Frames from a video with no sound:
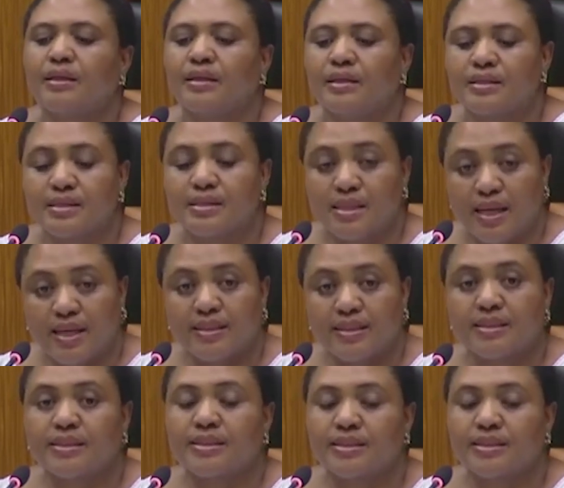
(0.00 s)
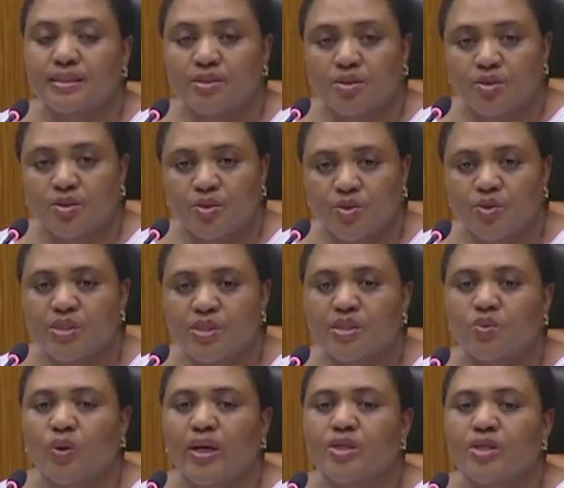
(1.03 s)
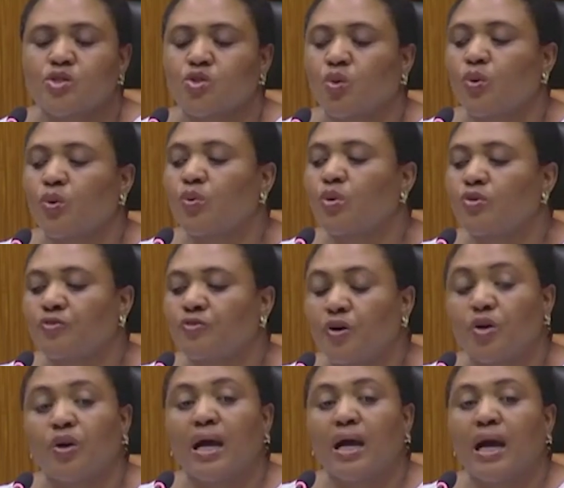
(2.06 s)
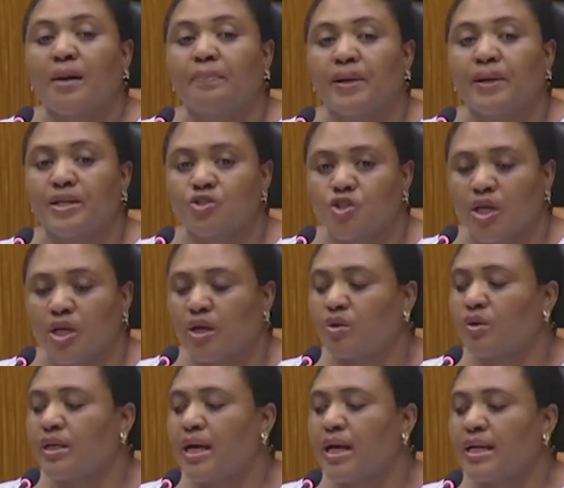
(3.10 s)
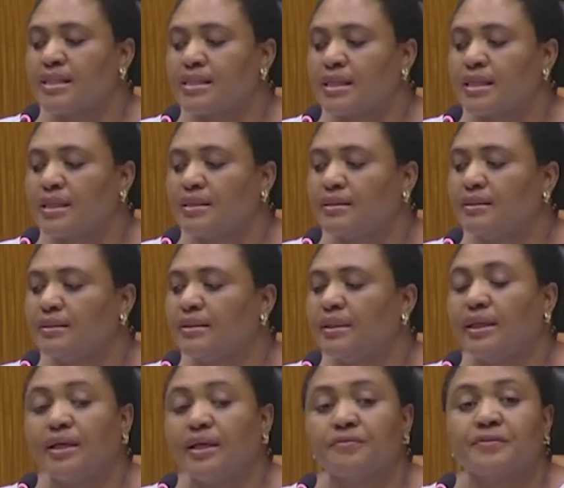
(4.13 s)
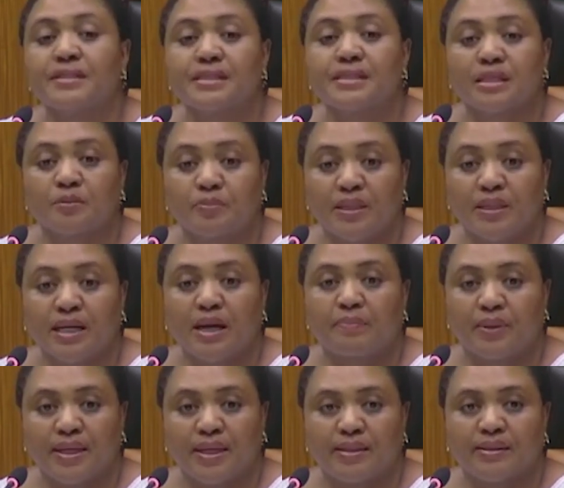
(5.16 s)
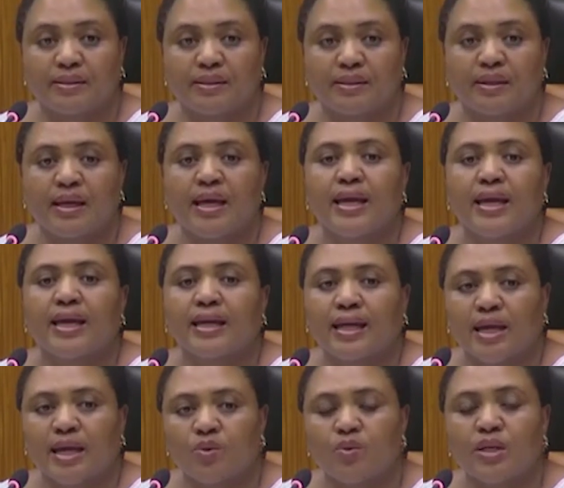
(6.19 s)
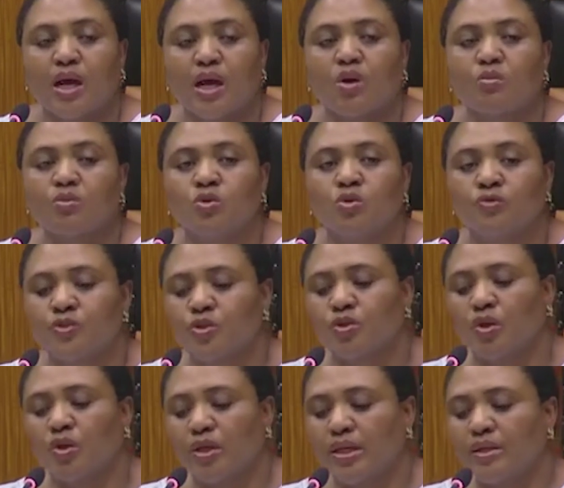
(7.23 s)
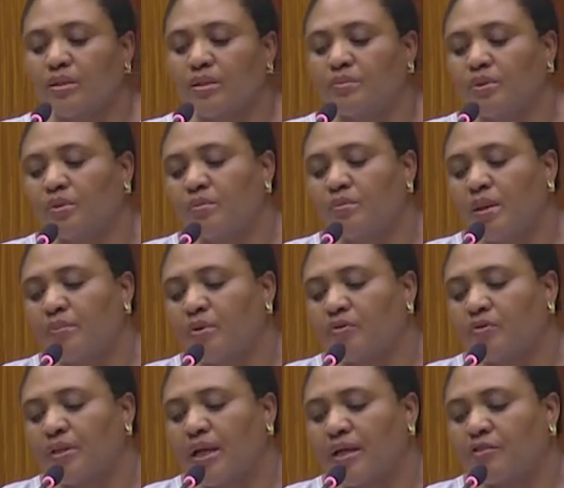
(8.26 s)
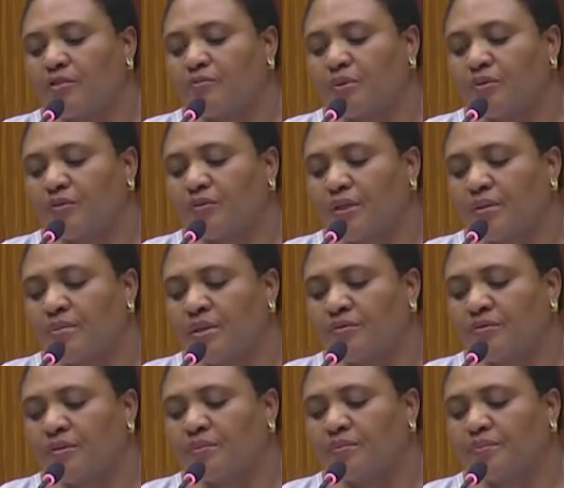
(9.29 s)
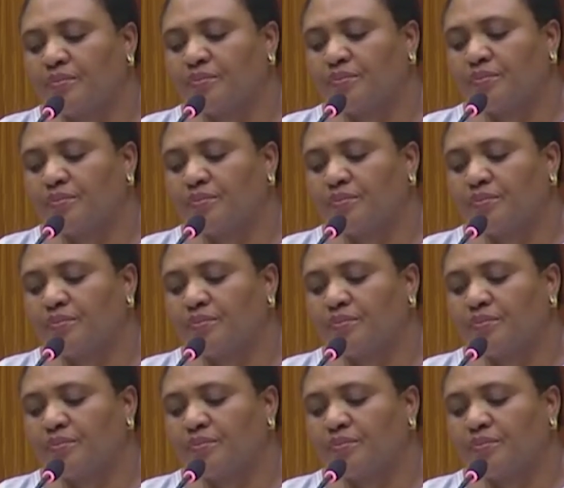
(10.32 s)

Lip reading: He said he did not use the word, so we will follow up and check on Hansard if it did pick up anything. Can we now move to Honourable Member of the IFP, Fanemeva?